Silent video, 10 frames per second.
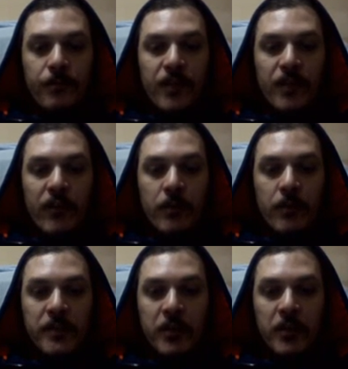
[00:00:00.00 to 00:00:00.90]
develop
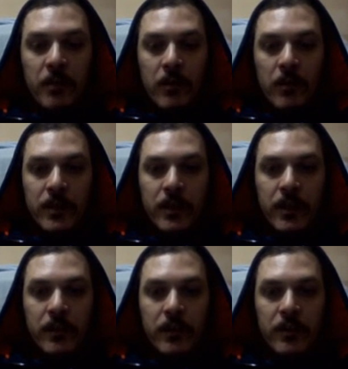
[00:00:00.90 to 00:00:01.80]
his bishop on
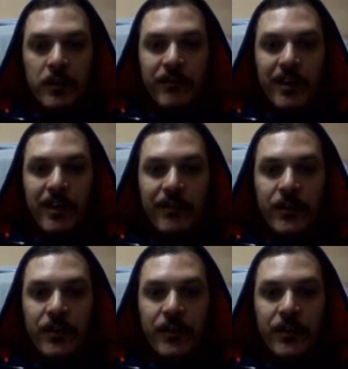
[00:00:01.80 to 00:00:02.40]
G5,